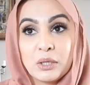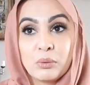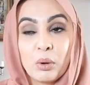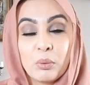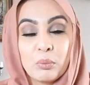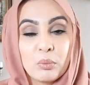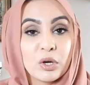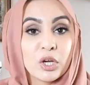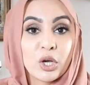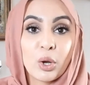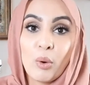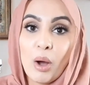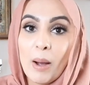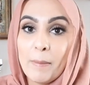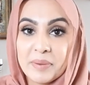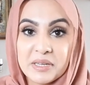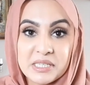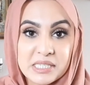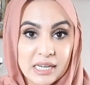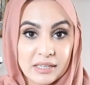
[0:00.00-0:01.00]
You won't want to go
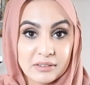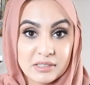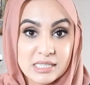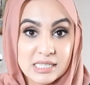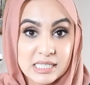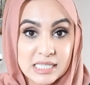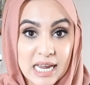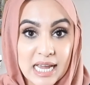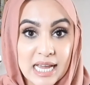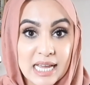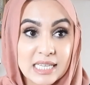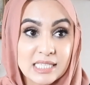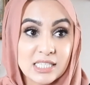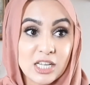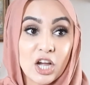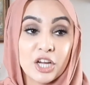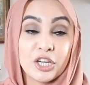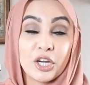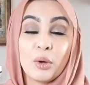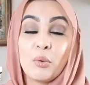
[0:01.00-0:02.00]
up and down the stairs.
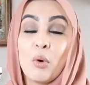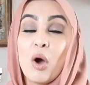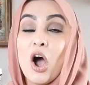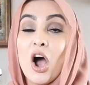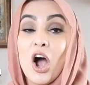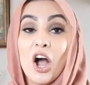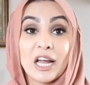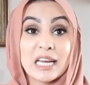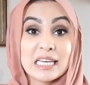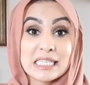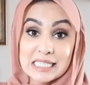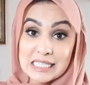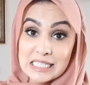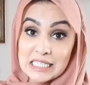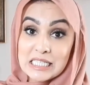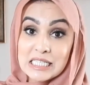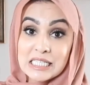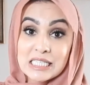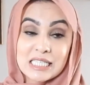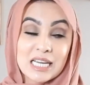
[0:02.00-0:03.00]
I know I
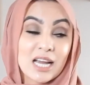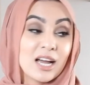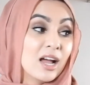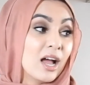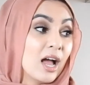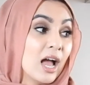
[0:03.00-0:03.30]
didn't.